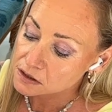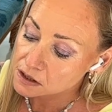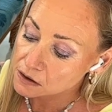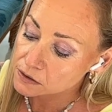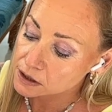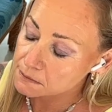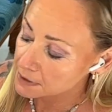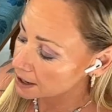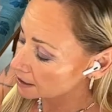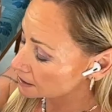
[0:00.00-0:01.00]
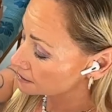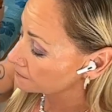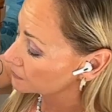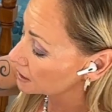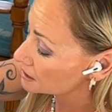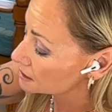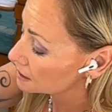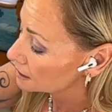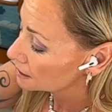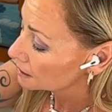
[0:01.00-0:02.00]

So you might, this